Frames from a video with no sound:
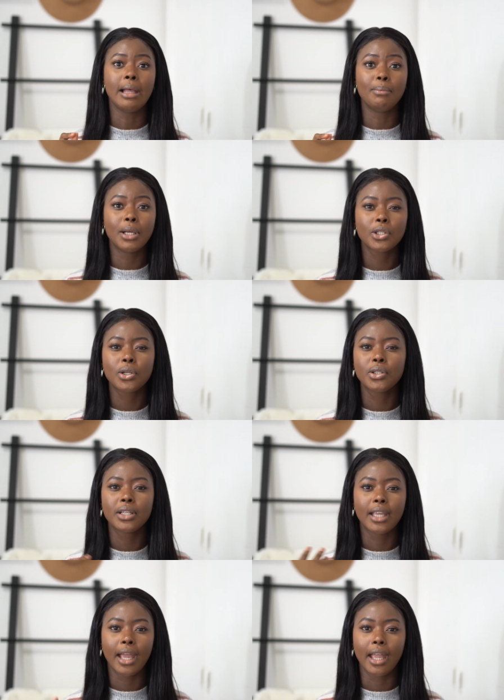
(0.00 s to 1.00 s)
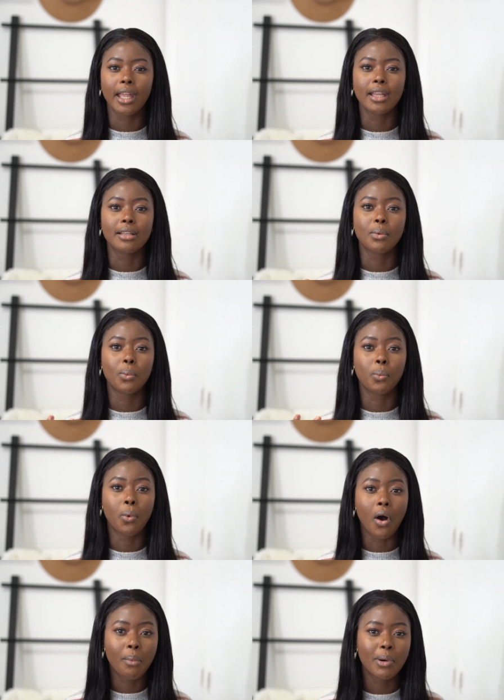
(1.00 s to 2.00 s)
make sure you get a
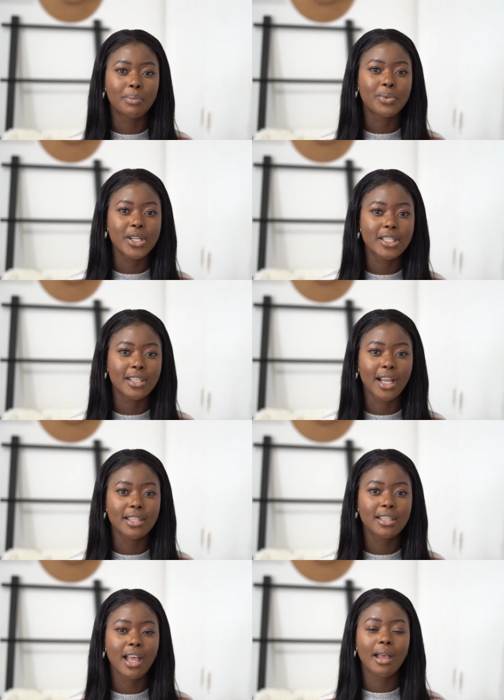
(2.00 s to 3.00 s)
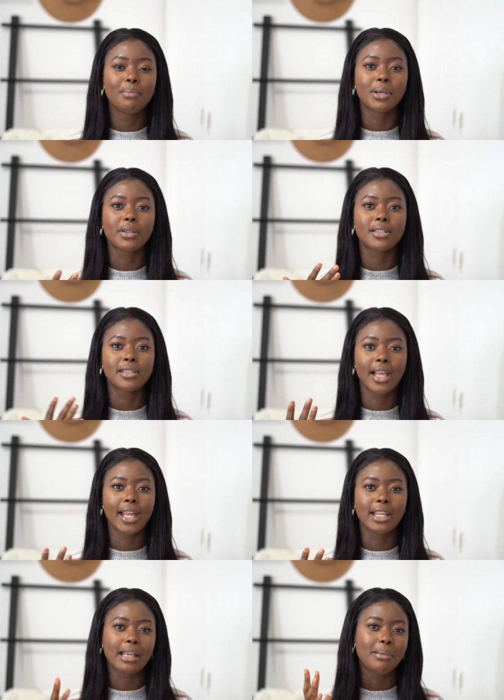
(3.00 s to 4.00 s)
warmer preset, because
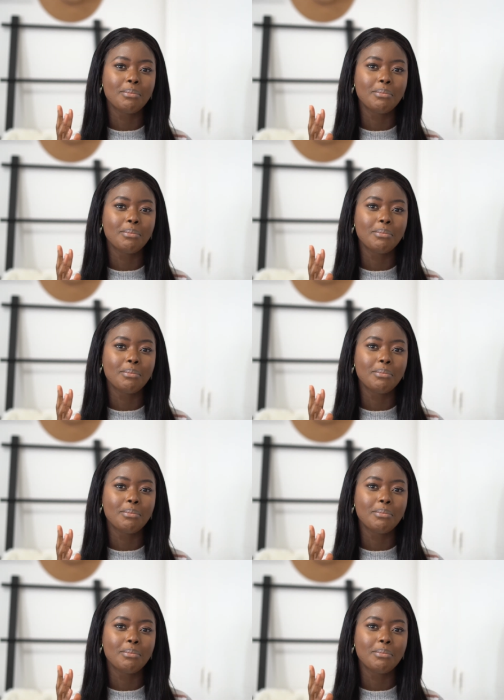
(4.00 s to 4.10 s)
then